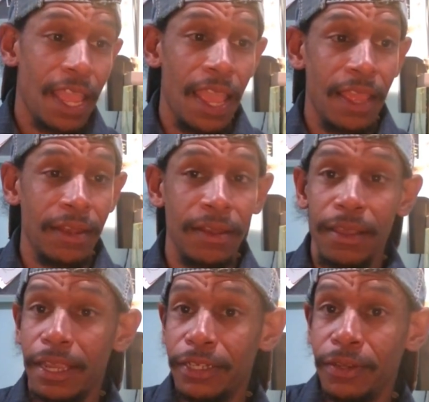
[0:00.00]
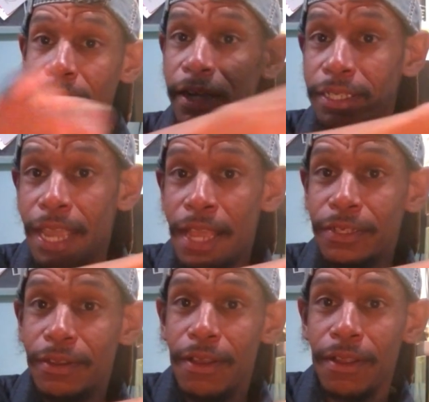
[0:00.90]
And I'll catch you on the next cast,
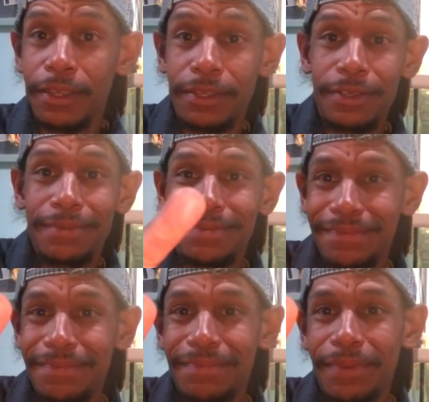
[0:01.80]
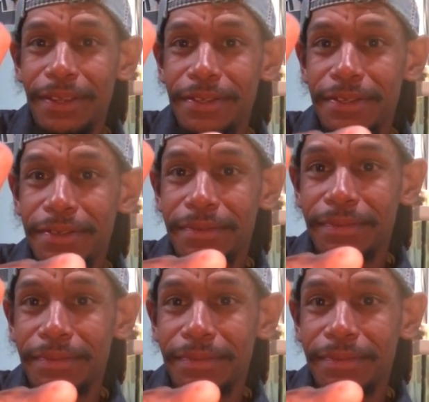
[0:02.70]
hookaholics. Peace.